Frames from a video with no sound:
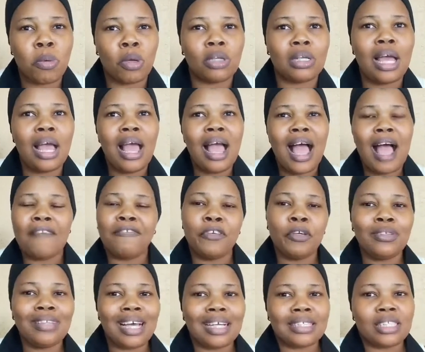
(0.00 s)
But I
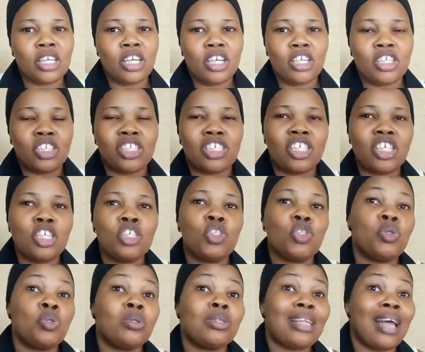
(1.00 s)
feel that she
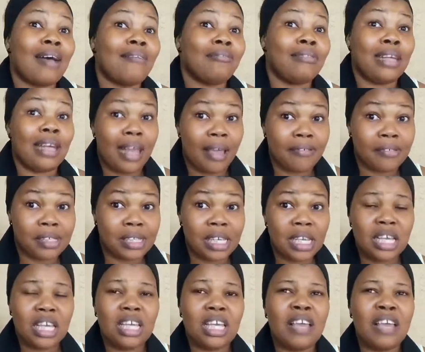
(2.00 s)
shouldn't have left.